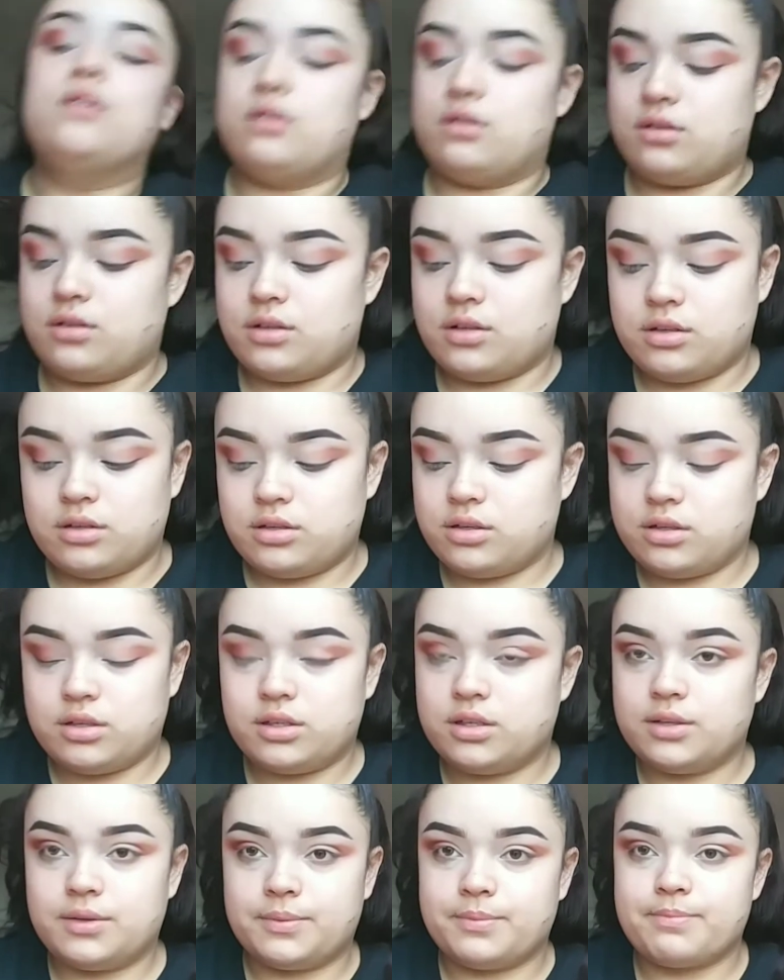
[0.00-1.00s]
Ugh,
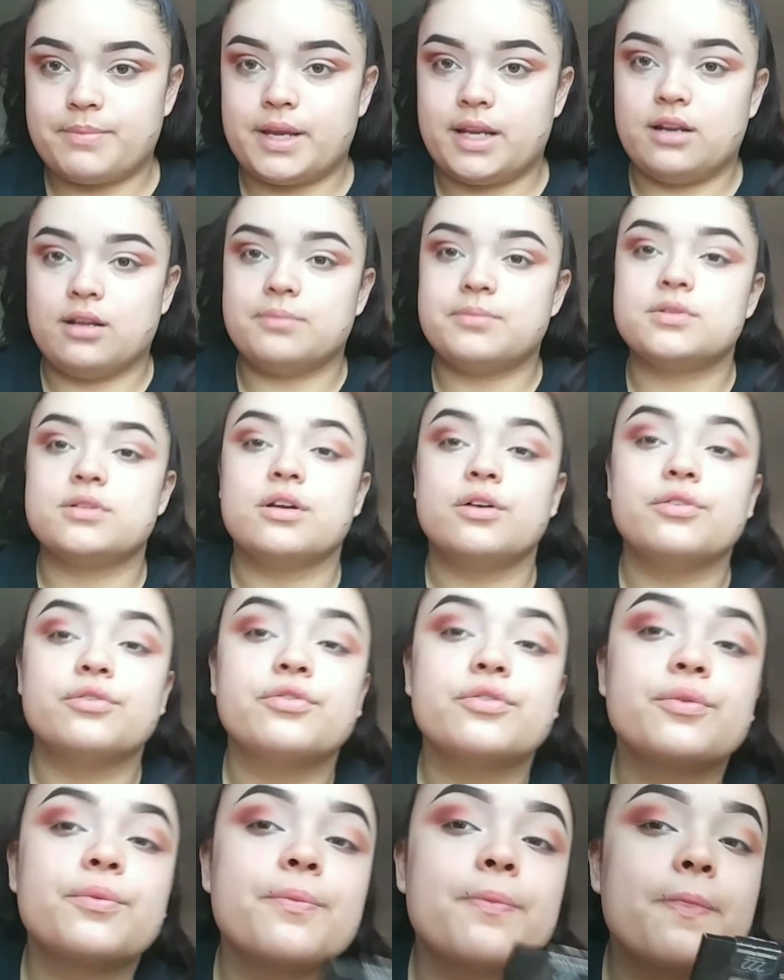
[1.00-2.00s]
my dumb self.
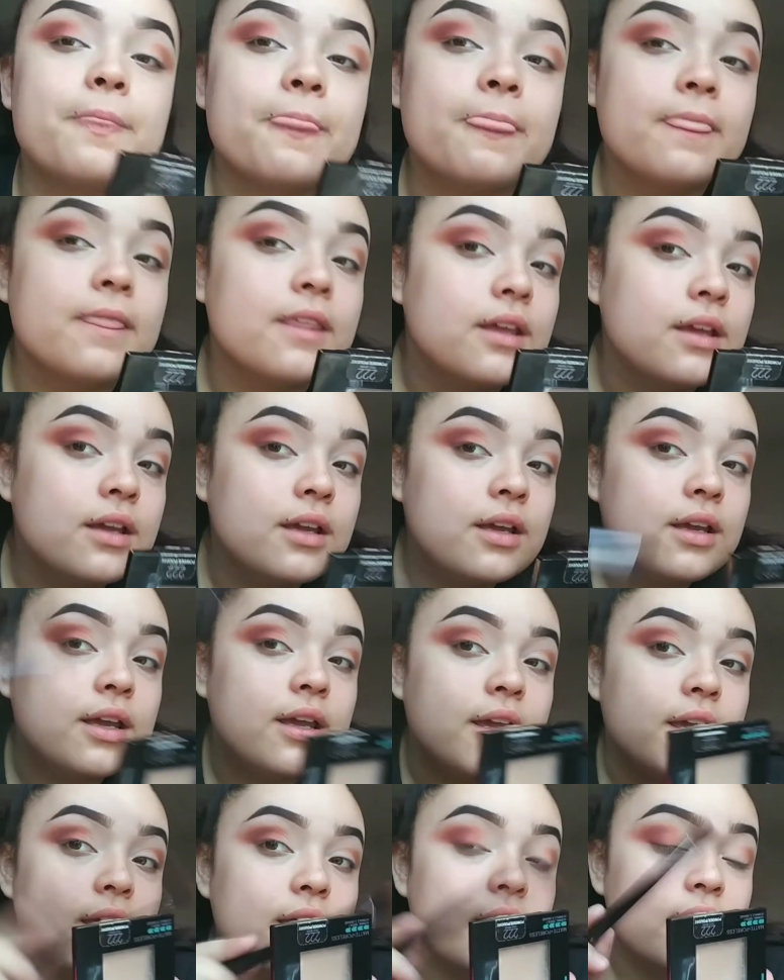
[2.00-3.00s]

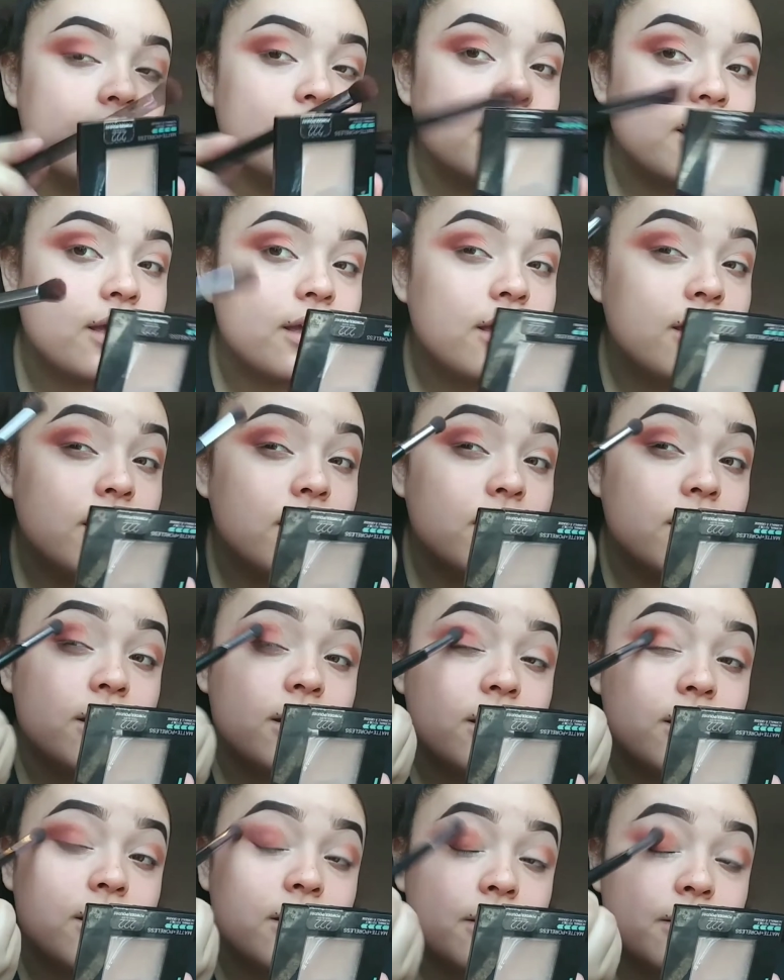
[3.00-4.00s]

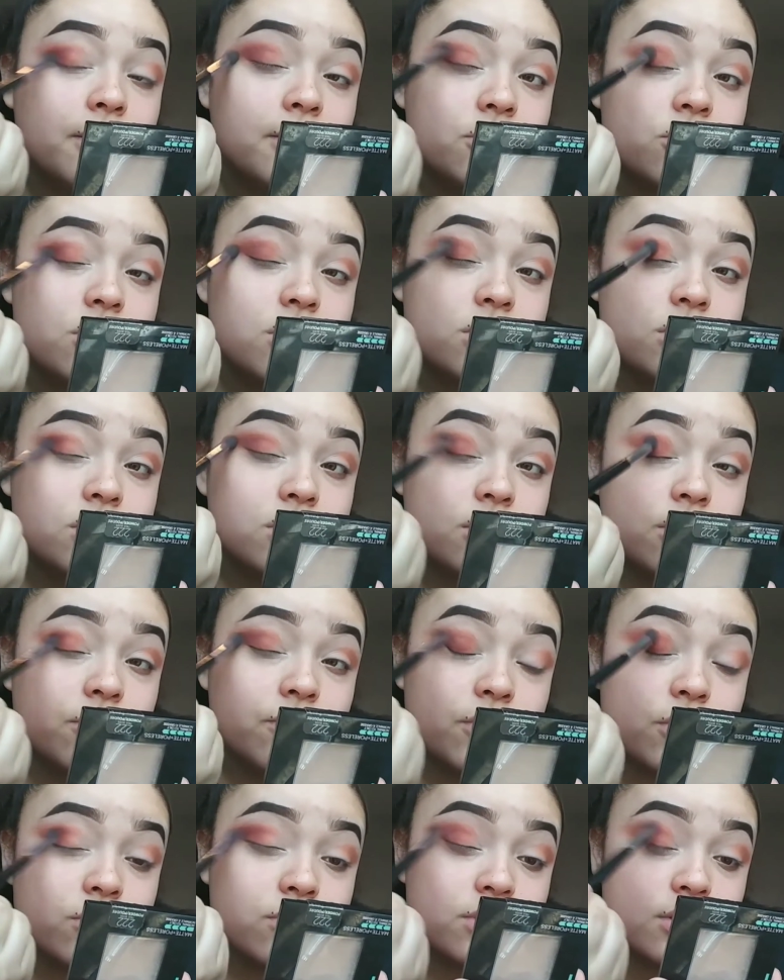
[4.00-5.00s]
And just
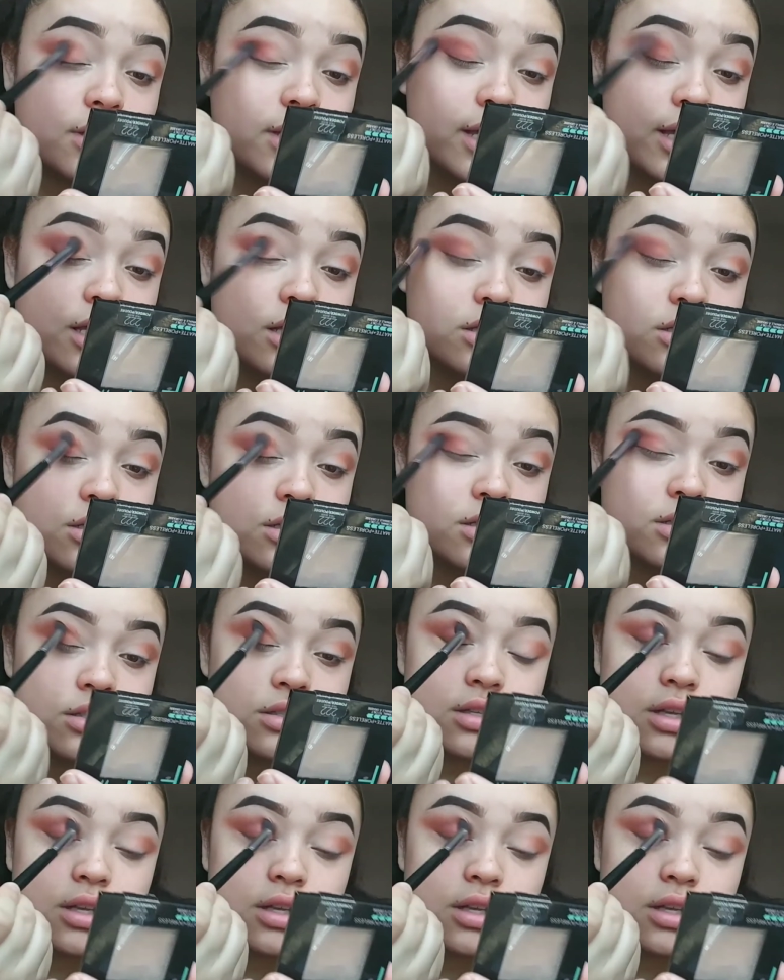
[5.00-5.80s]
diffuse the edges